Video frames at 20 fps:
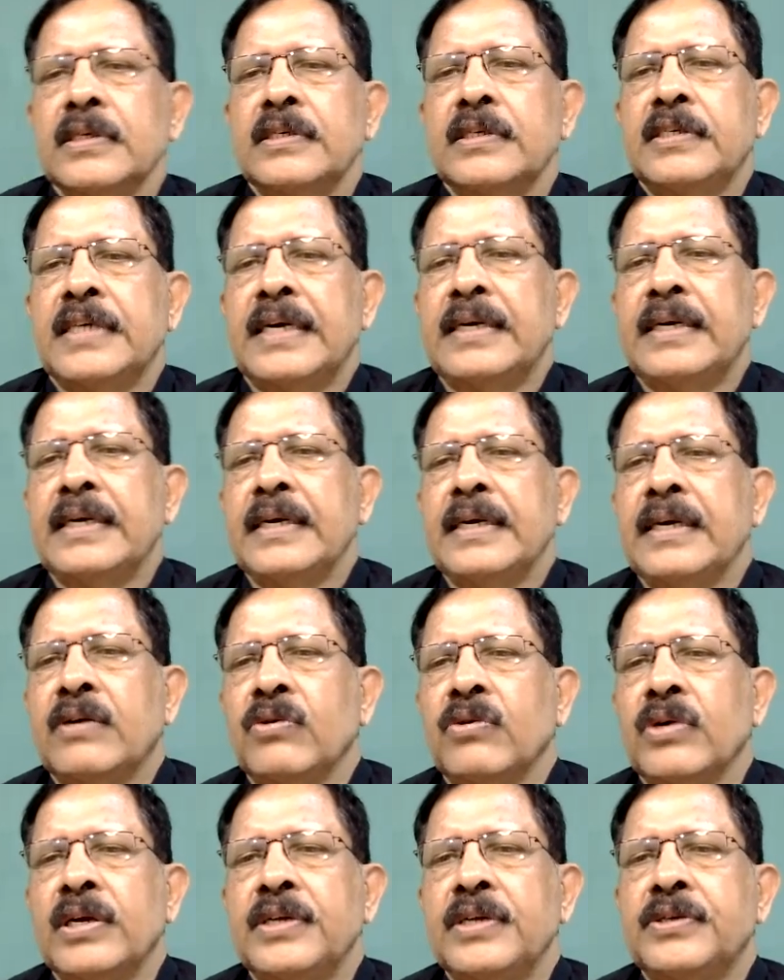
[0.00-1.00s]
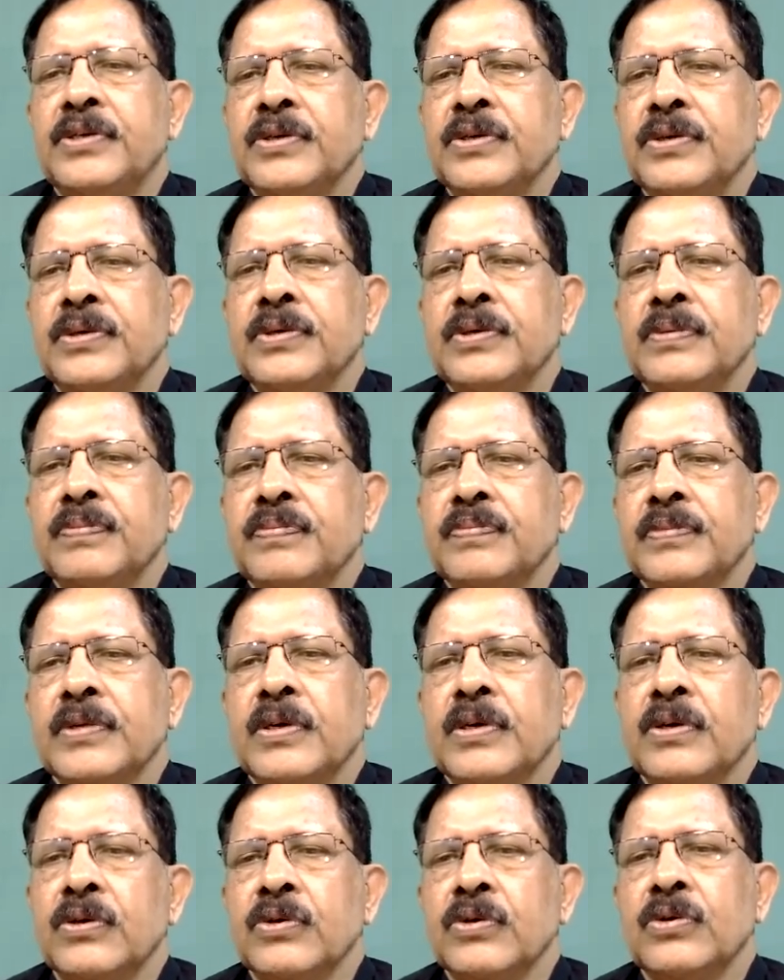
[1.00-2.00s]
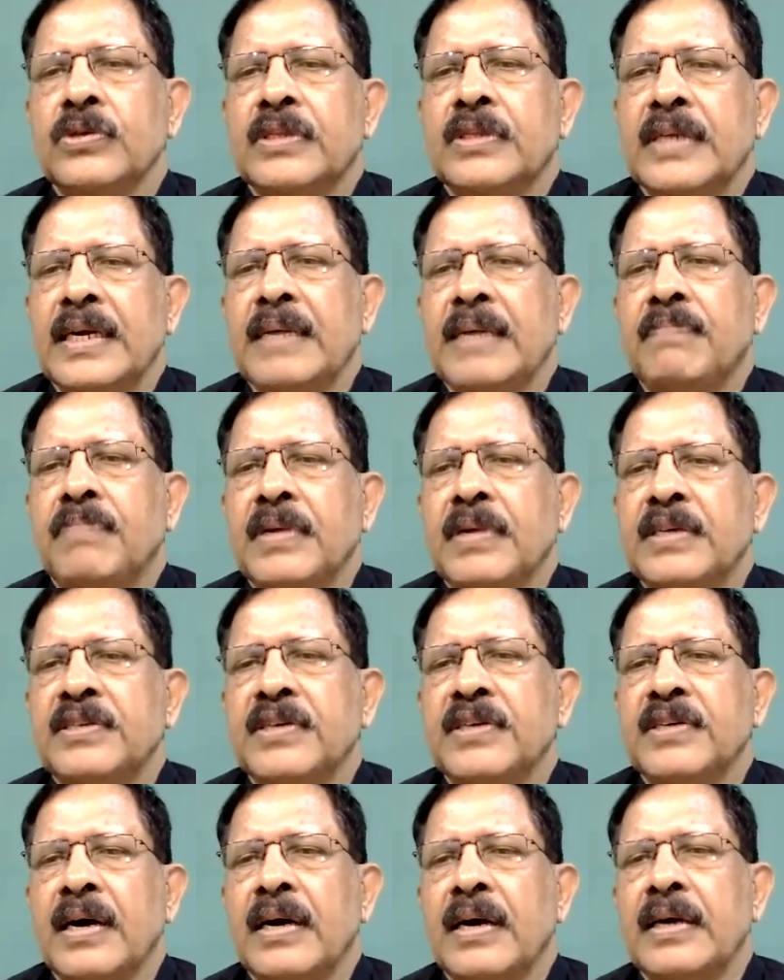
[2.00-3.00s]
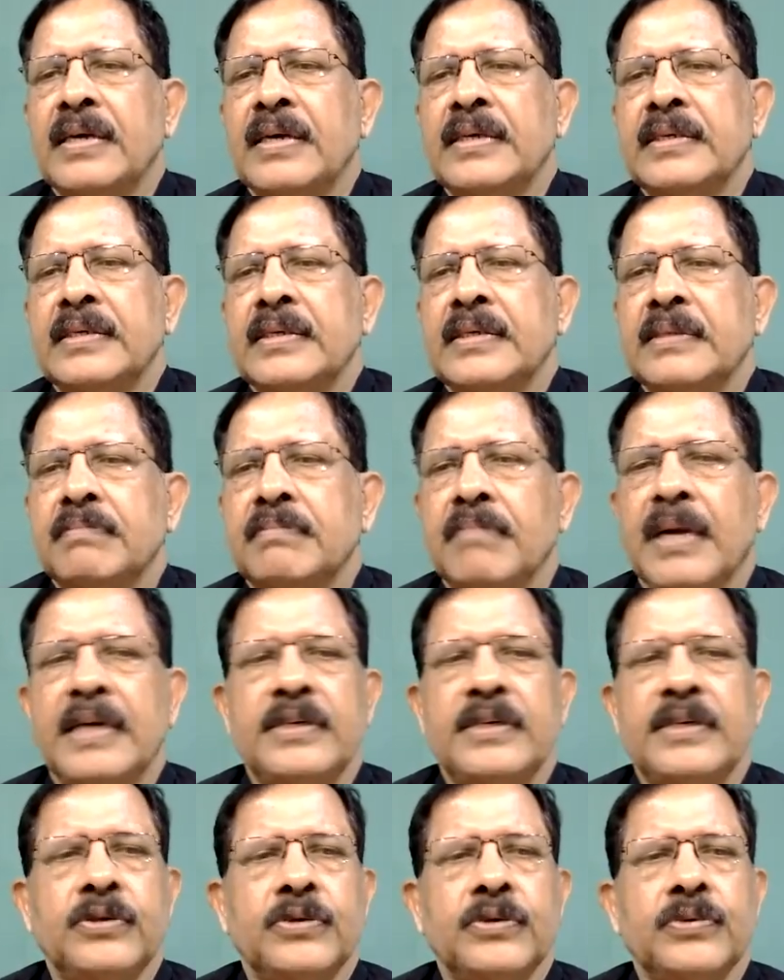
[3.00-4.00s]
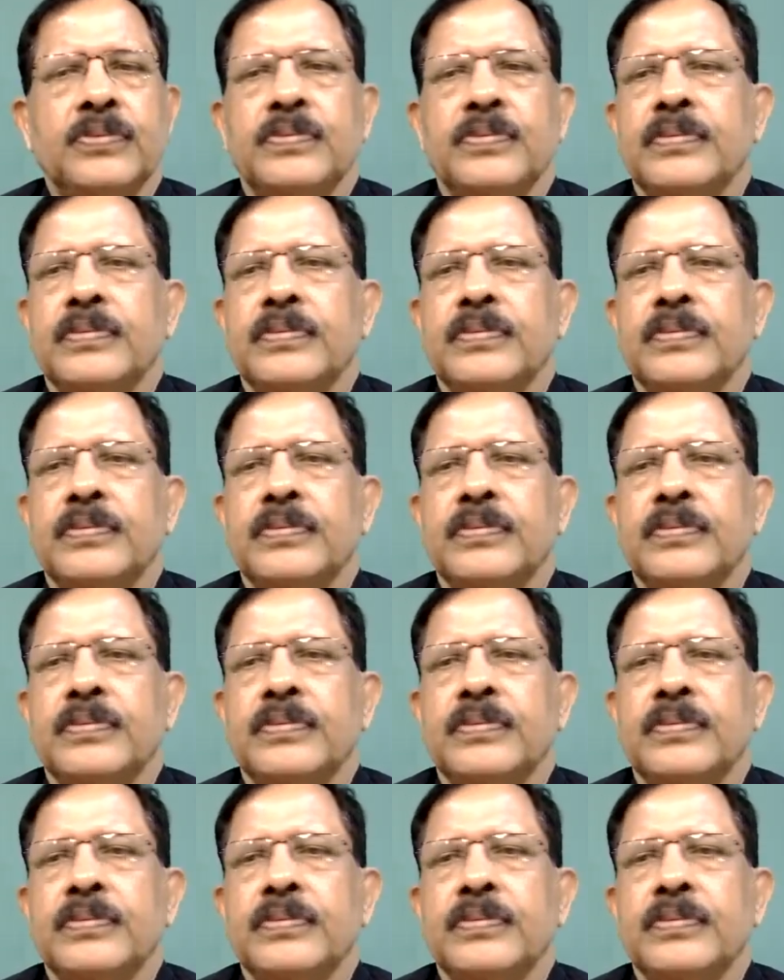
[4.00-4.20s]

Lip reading: Z equal to root 3 plus I by 2.